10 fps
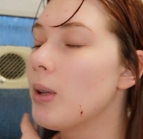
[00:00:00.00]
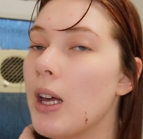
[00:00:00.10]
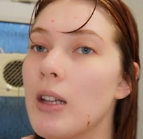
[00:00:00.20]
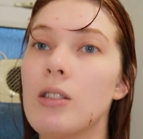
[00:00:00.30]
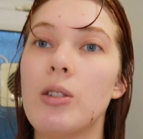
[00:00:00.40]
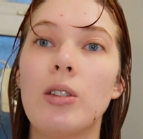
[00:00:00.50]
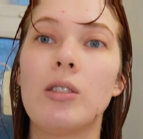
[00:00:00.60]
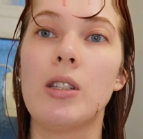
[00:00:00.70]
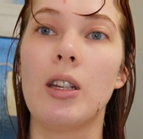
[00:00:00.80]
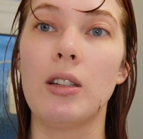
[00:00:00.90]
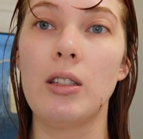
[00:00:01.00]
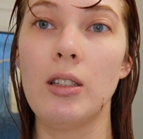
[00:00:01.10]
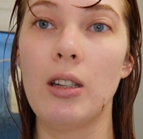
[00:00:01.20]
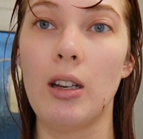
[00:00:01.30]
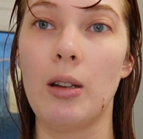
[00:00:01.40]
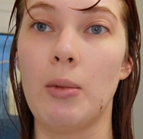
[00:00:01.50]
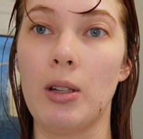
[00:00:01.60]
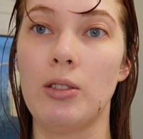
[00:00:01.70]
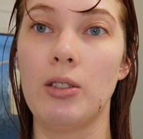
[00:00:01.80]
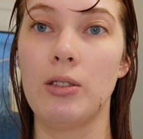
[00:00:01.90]
But yeah, as you can see, I didn't cut it
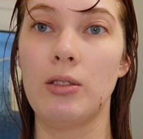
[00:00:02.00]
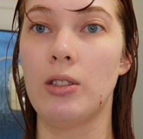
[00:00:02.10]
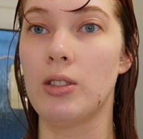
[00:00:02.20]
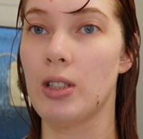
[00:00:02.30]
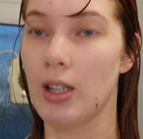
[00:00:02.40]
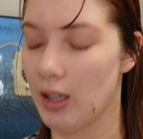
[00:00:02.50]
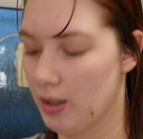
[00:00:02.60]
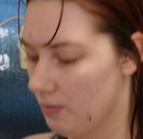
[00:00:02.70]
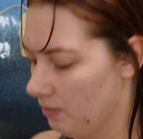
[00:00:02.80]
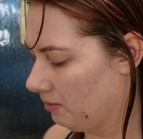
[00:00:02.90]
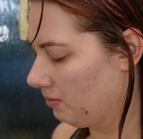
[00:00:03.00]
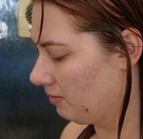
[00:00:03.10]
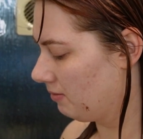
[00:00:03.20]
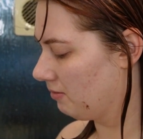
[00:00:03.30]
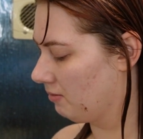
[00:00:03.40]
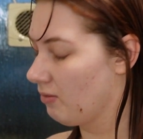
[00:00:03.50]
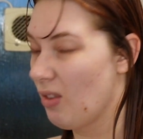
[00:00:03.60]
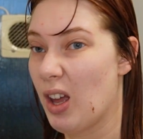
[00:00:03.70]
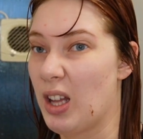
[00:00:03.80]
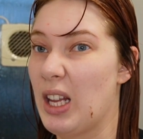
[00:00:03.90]
much, just like
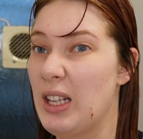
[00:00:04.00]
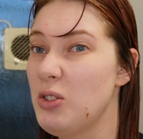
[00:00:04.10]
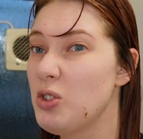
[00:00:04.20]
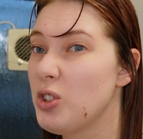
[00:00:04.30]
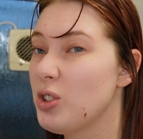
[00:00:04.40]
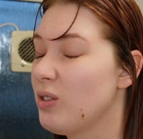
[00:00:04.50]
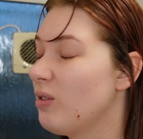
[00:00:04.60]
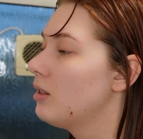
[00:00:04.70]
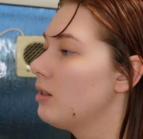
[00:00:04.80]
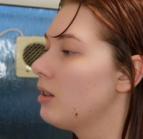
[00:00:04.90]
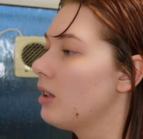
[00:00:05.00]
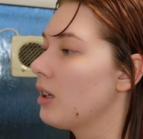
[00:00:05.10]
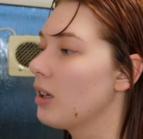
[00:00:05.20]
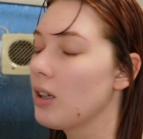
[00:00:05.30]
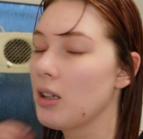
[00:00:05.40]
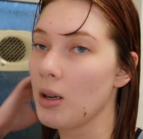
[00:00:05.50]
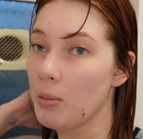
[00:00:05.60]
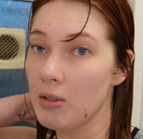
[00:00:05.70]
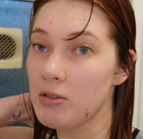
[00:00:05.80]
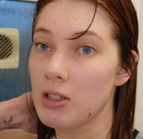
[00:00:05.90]
an inch, like a
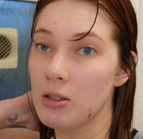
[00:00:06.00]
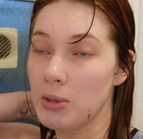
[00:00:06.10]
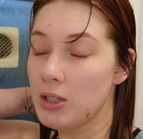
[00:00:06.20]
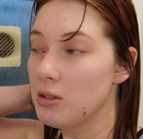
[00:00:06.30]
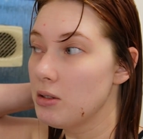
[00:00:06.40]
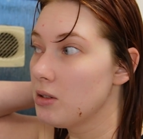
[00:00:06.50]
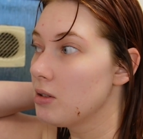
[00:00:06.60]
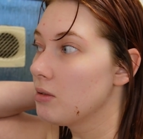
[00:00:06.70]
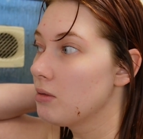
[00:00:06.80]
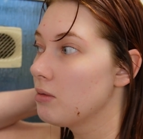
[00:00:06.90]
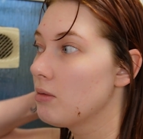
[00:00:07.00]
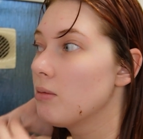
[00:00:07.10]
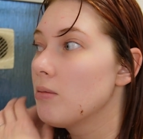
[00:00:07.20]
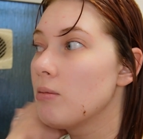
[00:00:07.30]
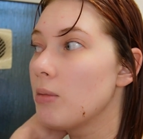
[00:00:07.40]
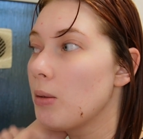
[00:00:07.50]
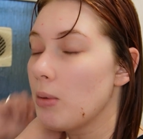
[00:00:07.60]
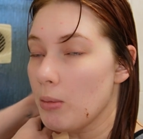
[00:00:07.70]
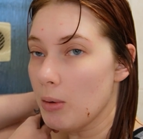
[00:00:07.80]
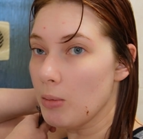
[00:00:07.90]
couple of centimeters,
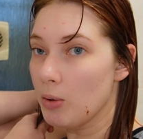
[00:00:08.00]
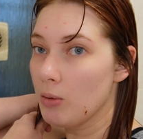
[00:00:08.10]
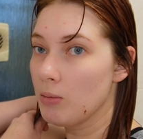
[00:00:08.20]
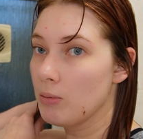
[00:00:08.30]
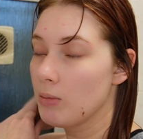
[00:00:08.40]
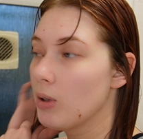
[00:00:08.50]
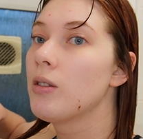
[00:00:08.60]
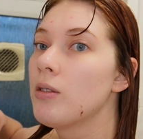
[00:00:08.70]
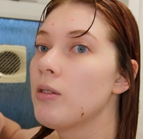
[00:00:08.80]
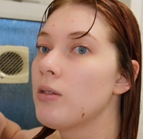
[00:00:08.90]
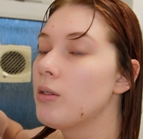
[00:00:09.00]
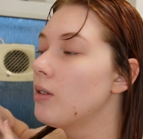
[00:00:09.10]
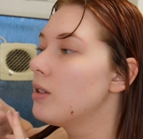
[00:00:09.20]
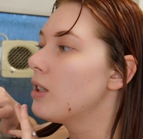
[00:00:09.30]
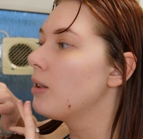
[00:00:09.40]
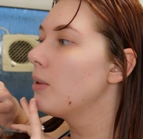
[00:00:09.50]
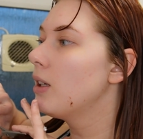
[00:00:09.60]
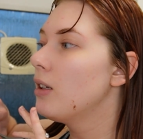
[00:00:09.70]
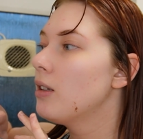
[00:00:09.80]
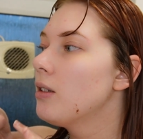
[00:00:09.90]
maybe a bit more. Do the same
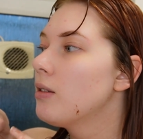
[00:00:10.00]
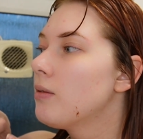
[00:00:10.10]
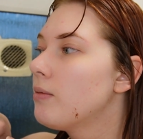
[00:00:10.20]
here.